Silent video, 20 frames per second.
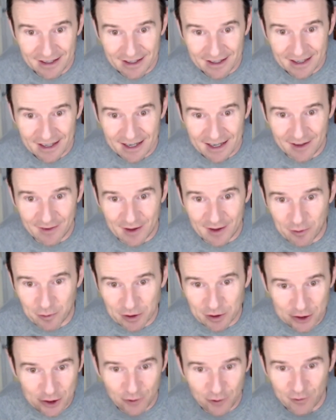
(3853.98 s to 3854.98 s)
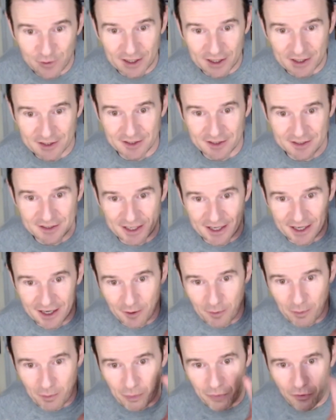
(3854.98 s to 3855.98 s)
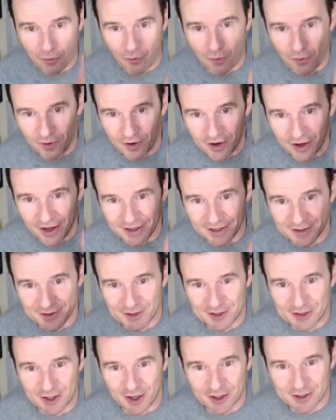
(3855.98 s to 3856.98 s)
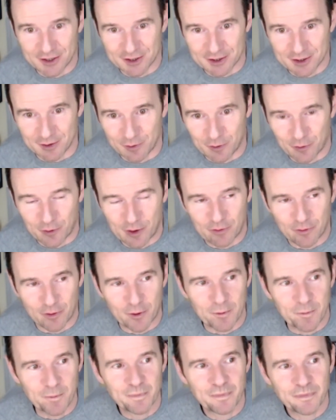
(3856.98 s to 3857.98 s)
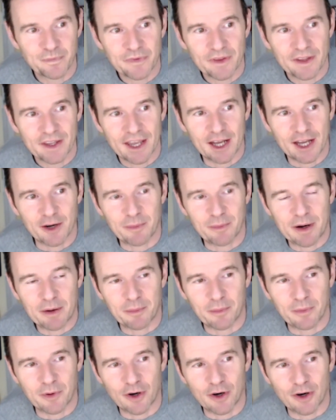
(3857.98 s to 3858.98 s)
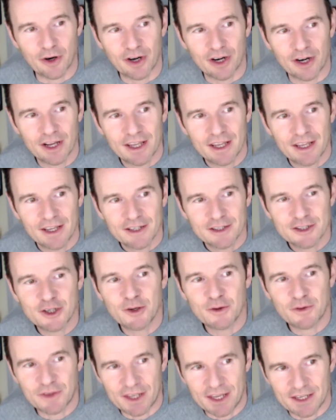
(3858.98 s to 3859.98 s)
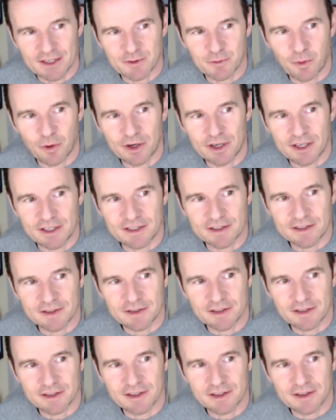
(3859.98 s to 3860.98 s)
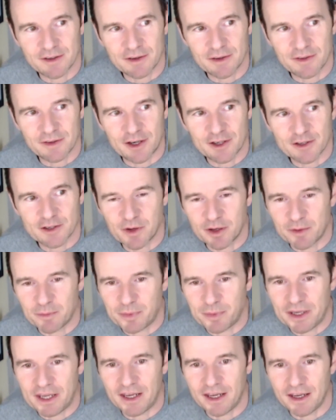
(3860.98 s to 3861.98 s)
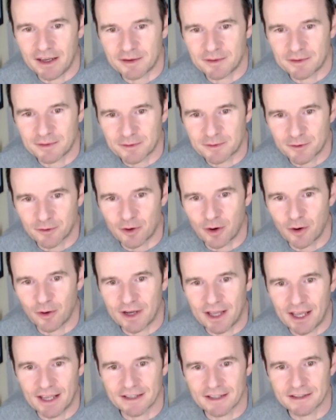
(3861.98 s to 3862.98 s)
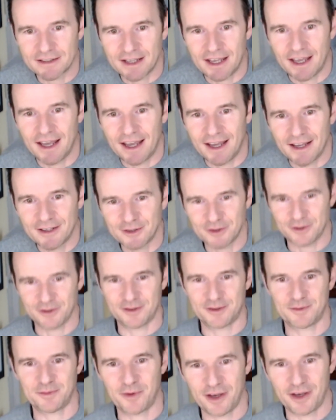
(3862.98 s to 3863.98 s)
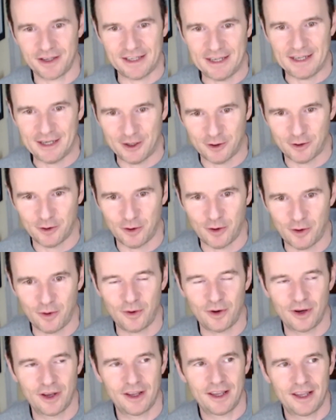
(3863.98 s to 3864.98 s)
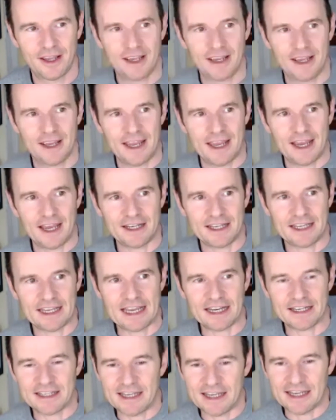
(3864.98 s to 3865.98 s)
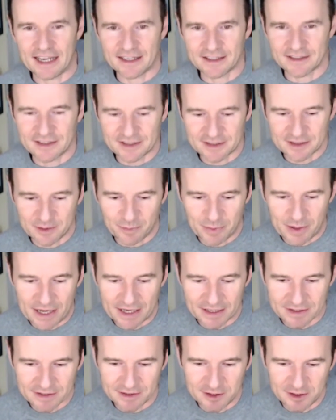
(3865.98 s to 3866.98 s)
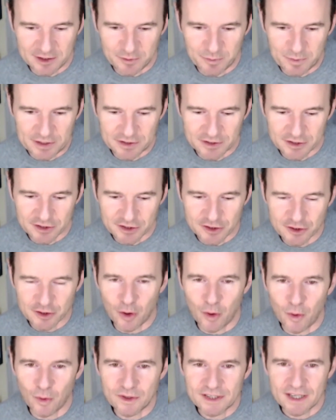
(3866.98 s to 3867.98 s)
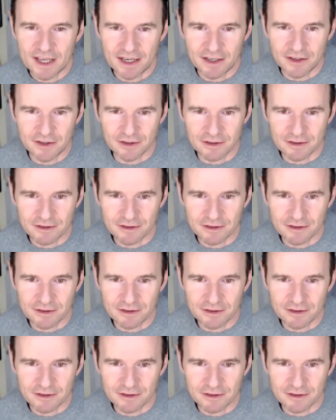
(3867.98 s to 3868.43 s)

and then with two flicks of the tail, gone into the darkness of the river. And I remember two things. One is there's my big grown ass dad, who's my hero, and yet he has this capacity to be so tender